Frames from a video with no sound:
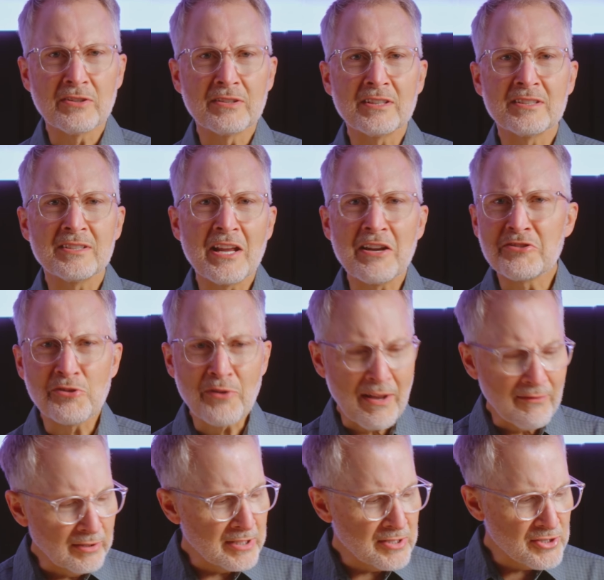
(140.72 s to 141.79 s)
in containers that don't
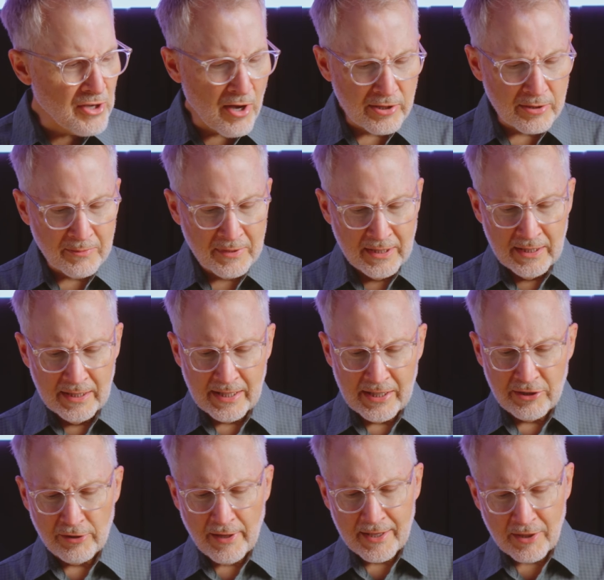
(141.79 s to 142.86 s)
have lids on them, and
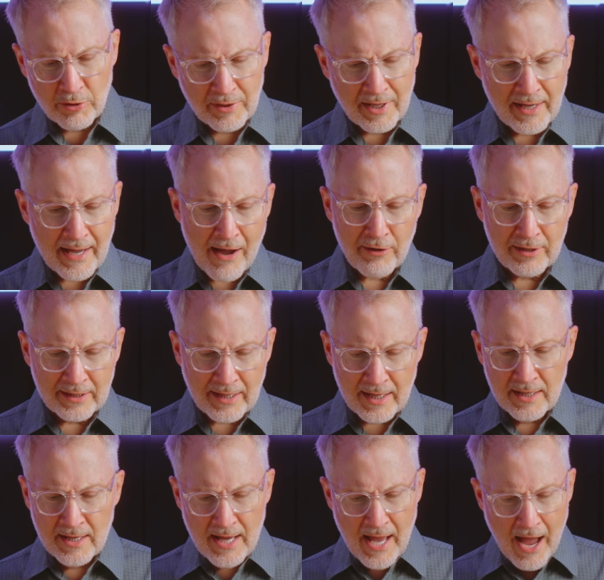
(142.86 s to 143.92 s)
you're like, okay, how can
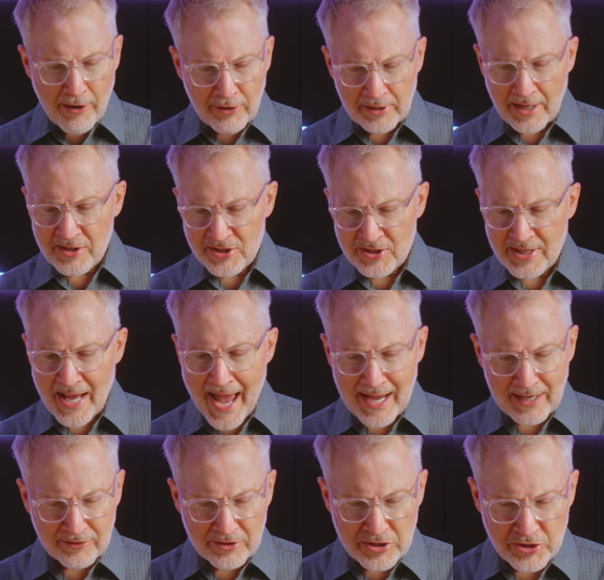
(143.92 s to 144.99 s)
I
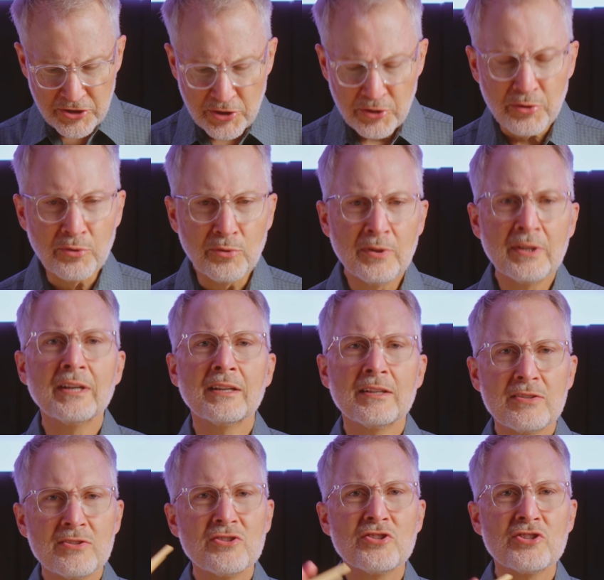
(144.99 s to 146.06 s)
stack these two?
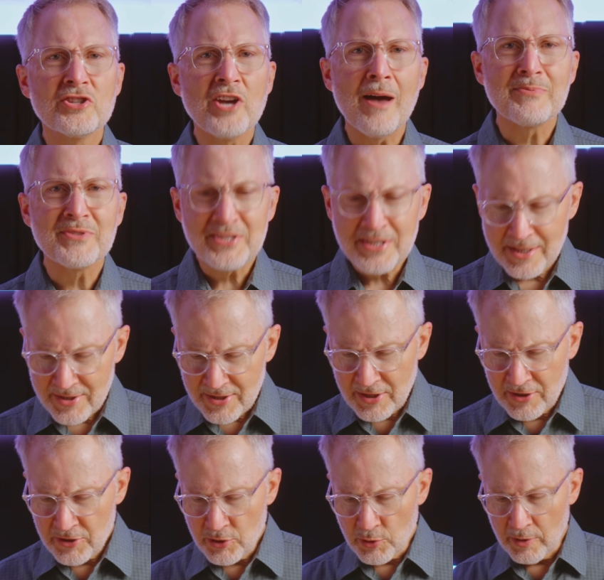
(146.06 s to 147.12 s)
Chopsticks
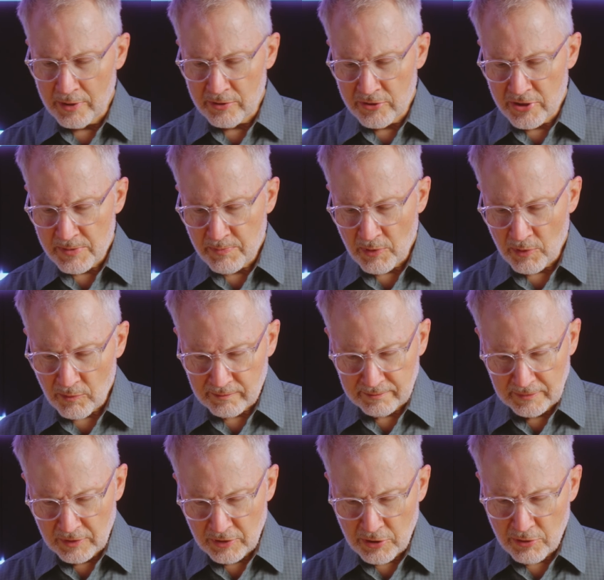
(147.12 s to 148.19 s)
can do it. You just put
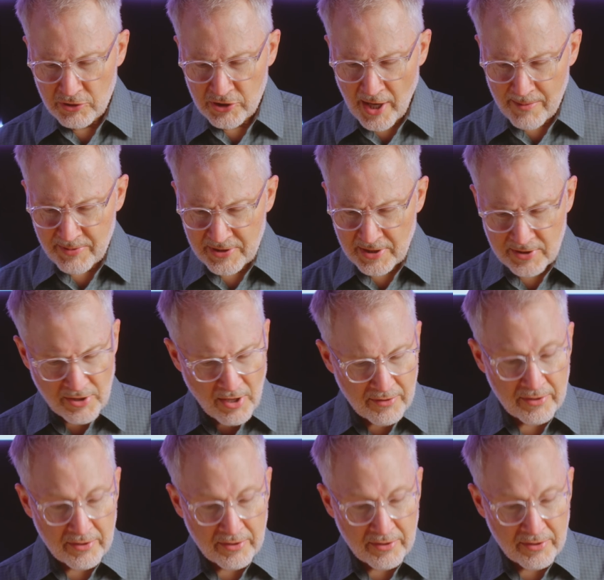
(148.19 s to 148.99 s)
2 chopsticks on